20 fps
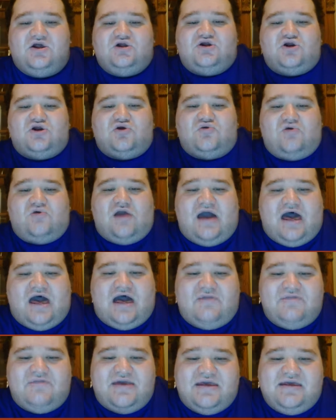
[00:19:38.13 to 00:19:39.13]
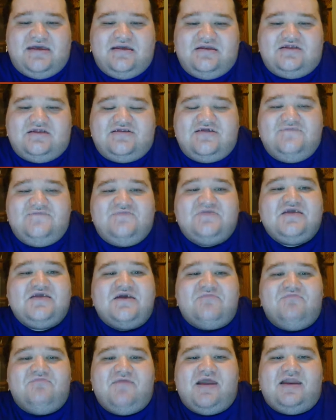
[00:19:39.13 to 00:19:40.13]
gouramis,
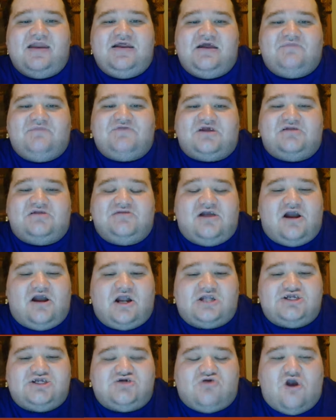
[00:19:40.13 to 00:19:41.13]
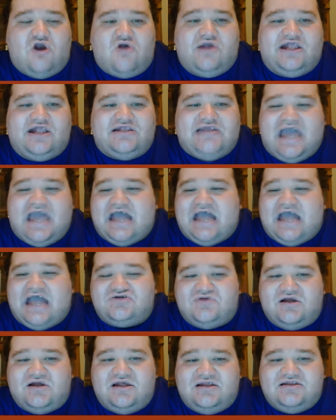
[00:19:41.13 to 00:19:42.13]
medium to large growing
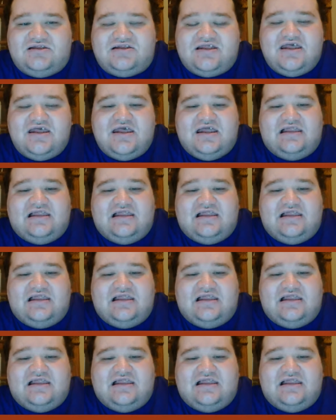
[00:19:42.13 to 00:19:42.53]
tetras